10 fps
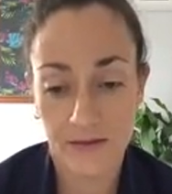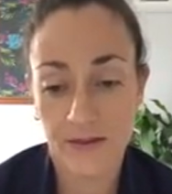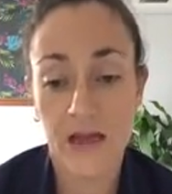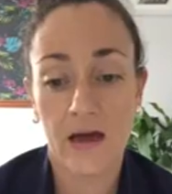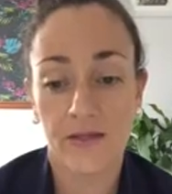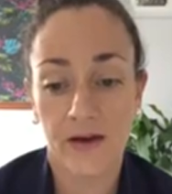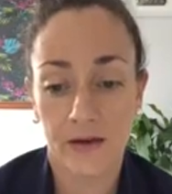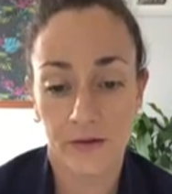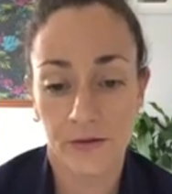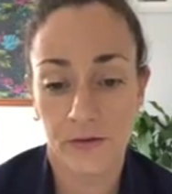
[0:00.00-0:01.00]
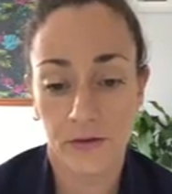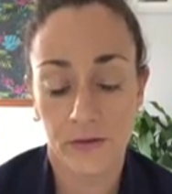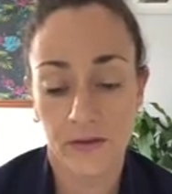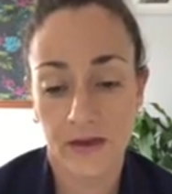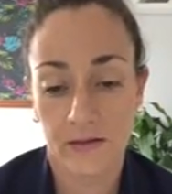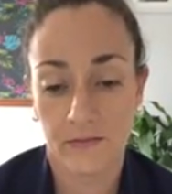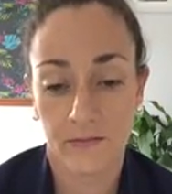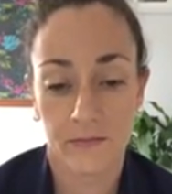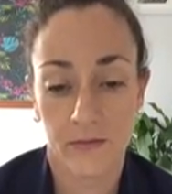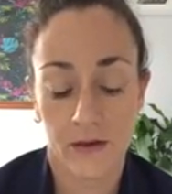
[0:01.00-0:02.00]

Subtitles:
the other, you know, then